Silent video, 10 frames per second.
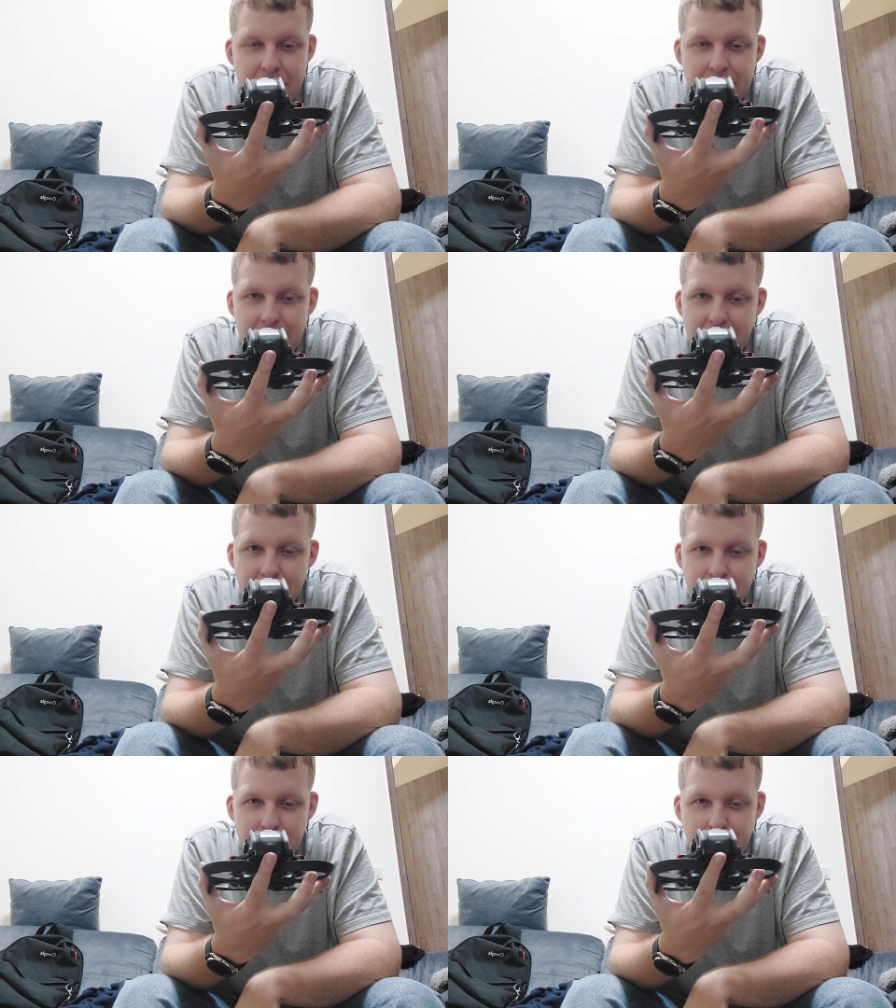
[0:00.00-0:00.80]
stay
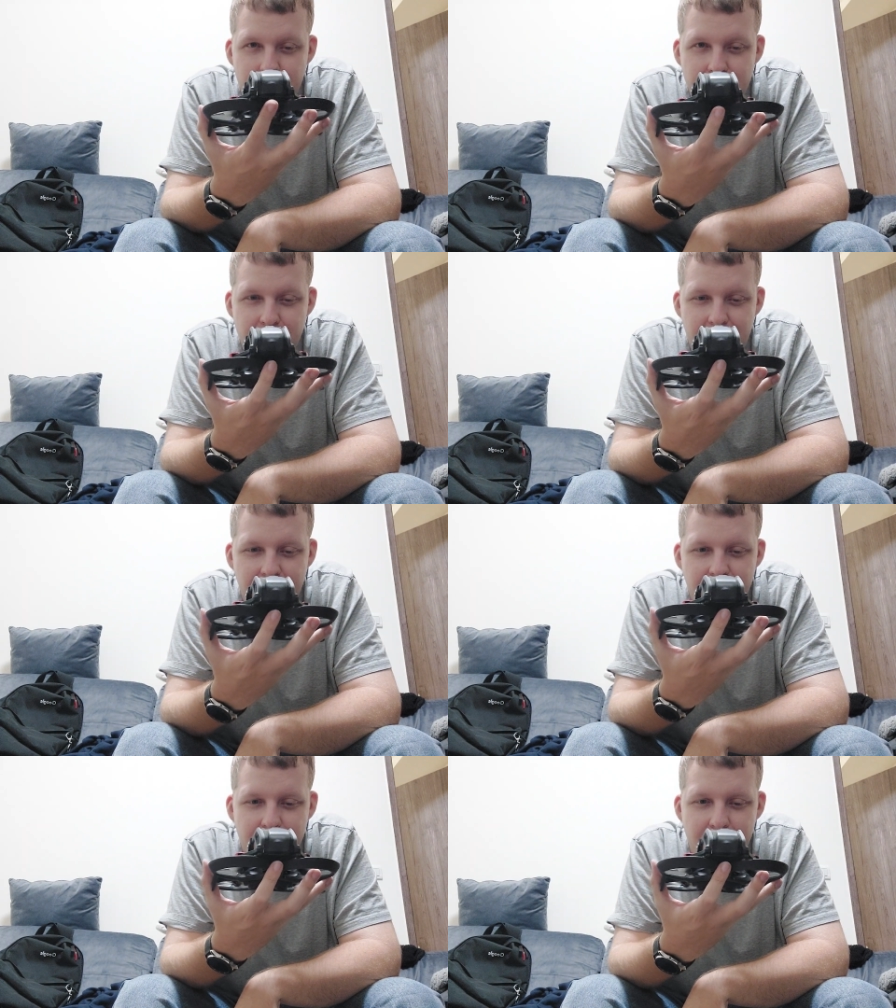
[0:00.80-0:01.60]
tuned for the first
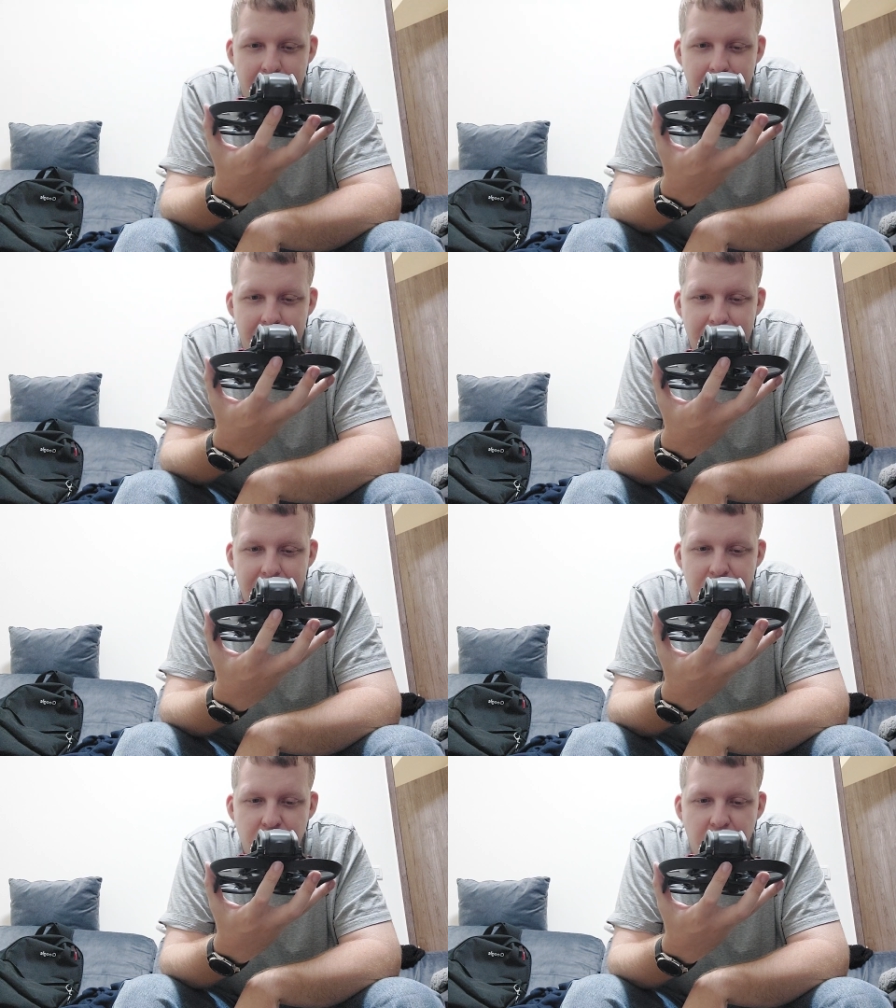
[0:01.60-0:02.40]
flight of my
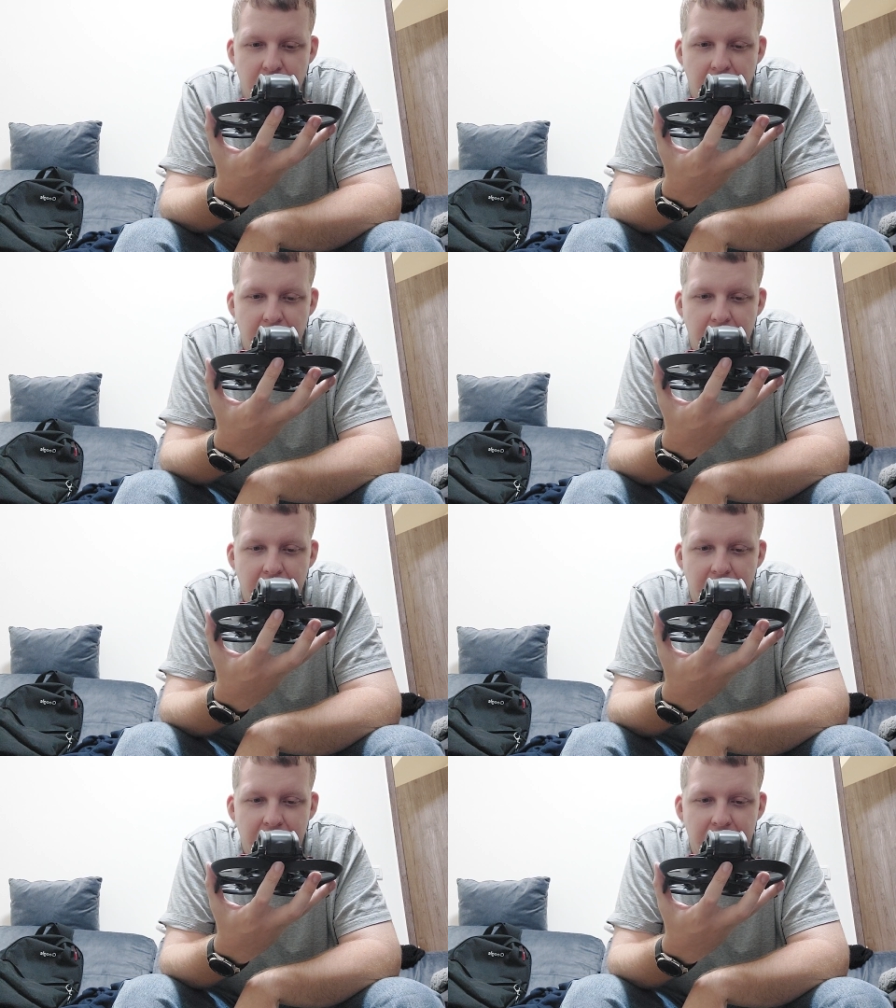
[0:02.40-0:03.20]

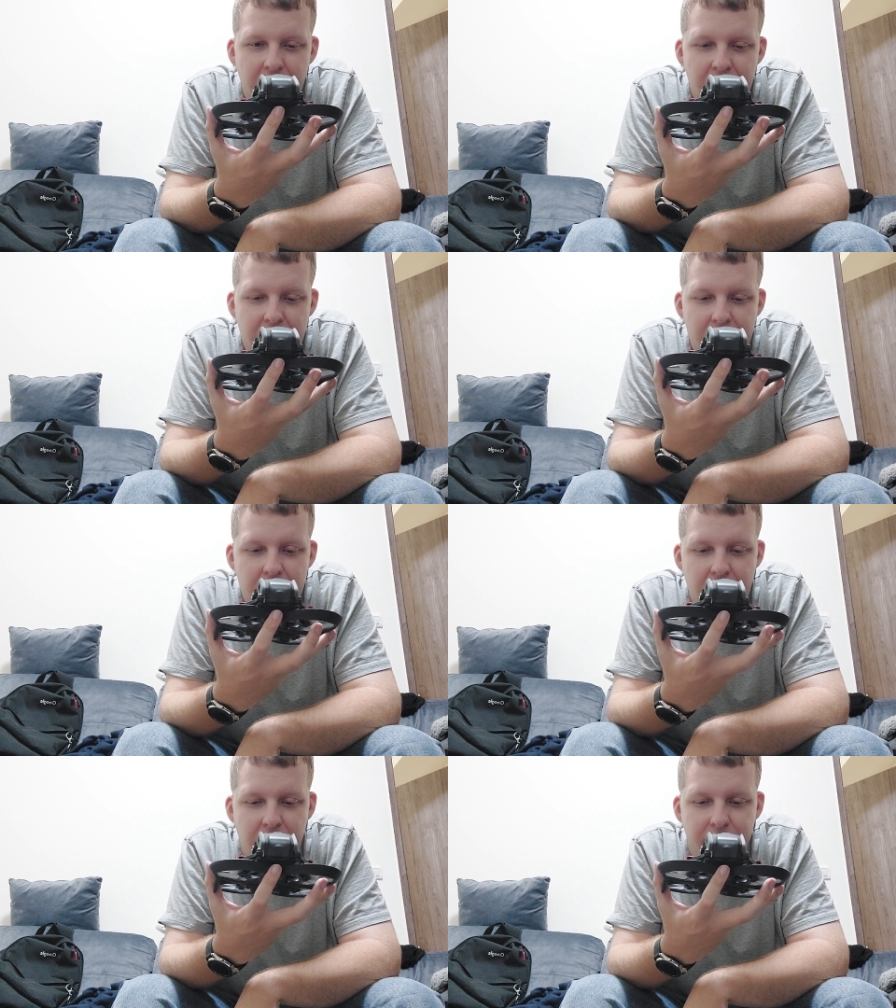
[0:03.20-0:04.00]
DJI
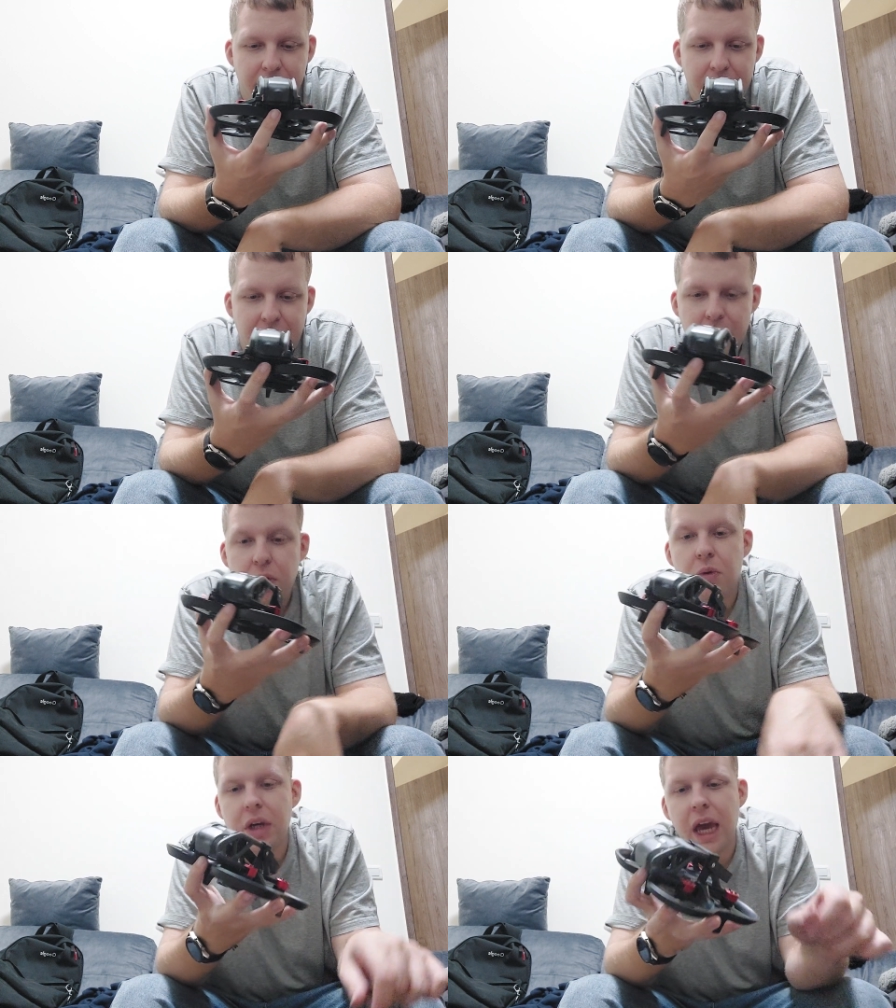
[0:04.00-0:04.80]
Avata.
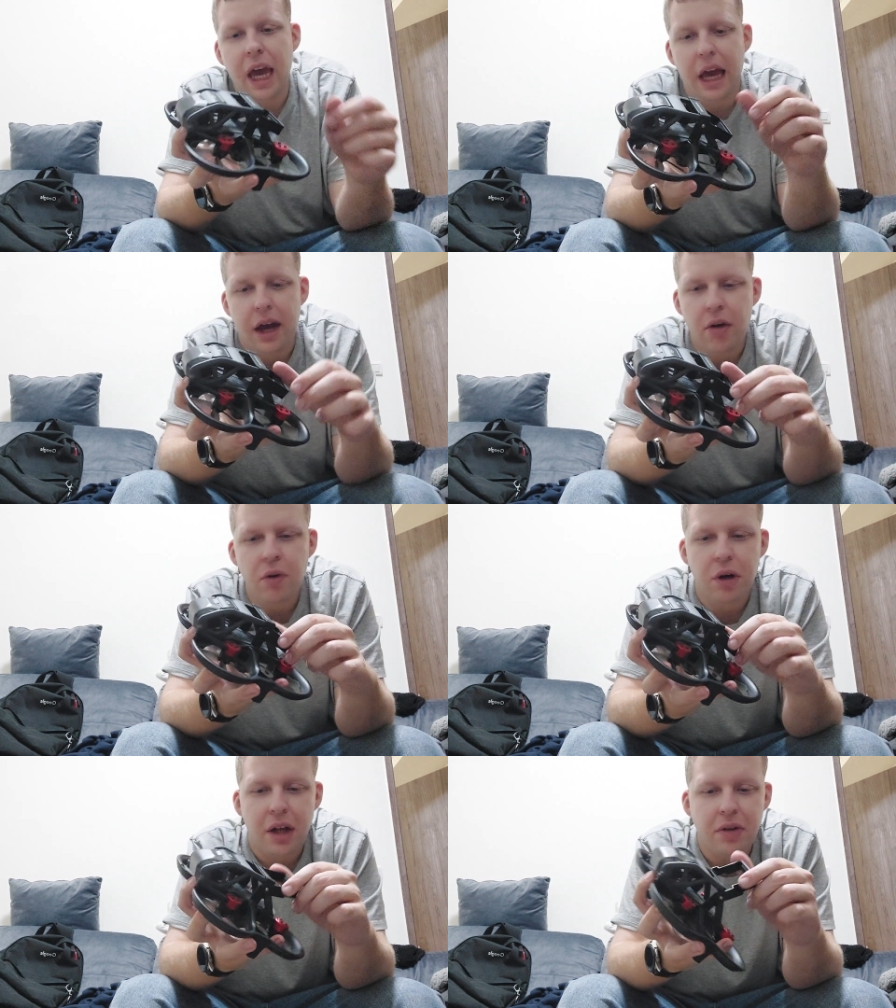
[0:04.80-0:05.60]
Oh, yeah.
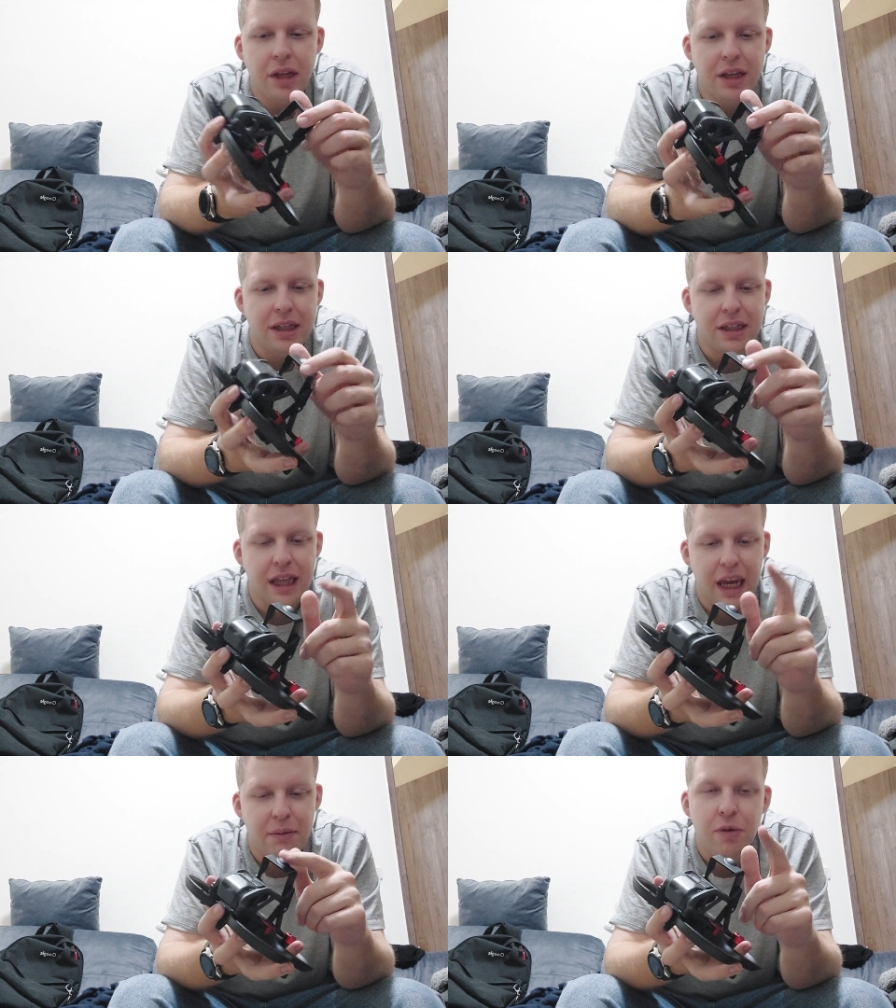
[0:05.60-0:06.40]
Oh, I don't think this
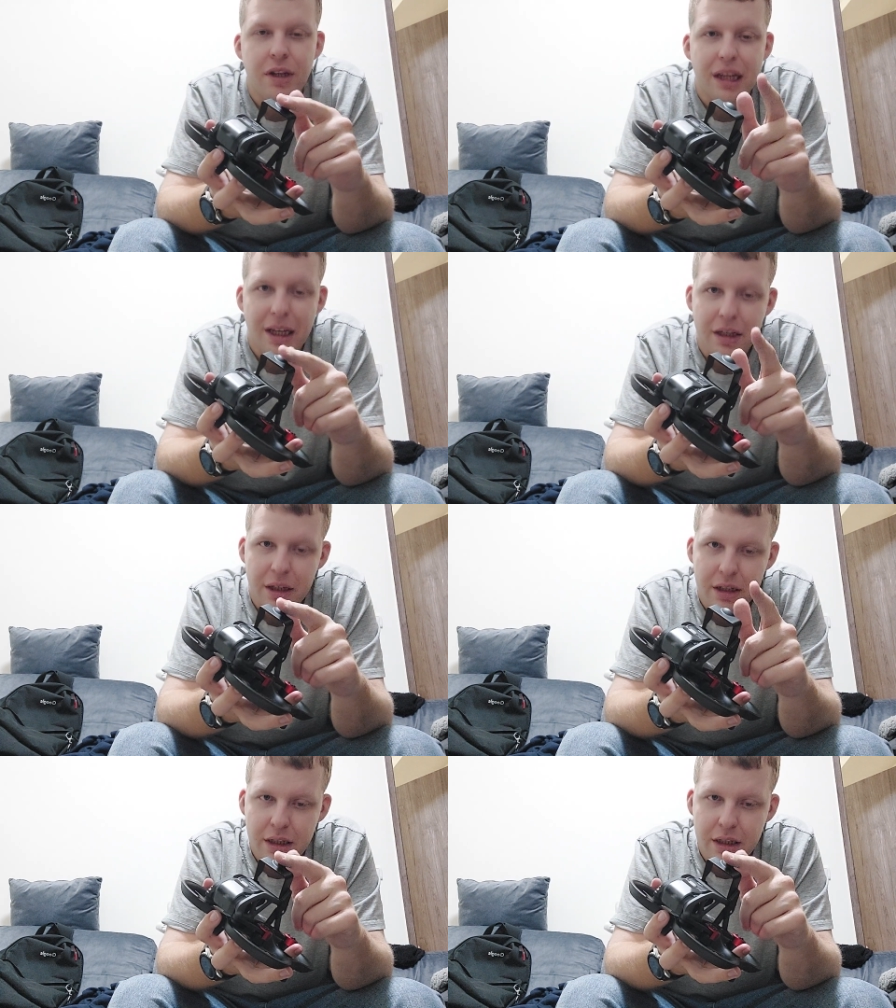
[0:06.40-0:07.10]
came with it.